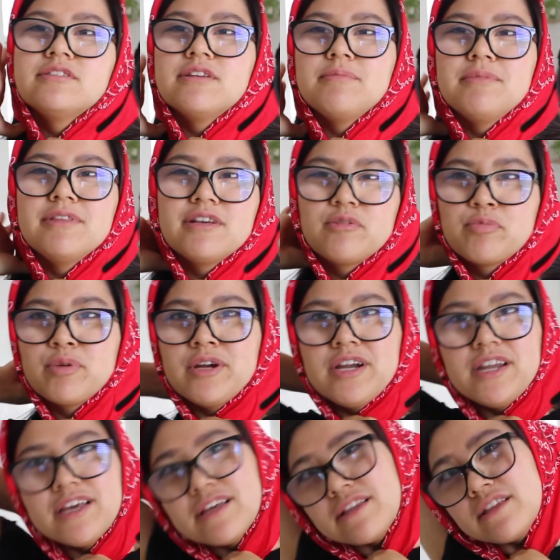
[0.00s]
let me look
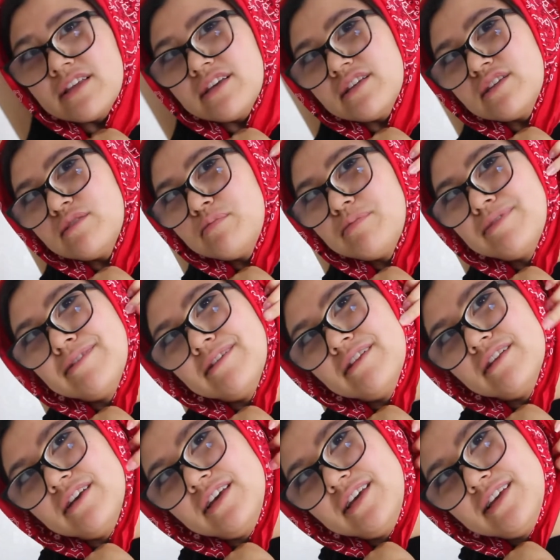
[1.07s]
pretty in this,
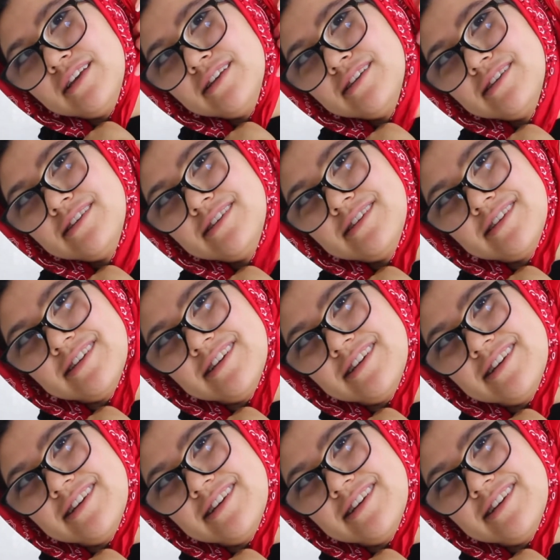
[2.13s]
please.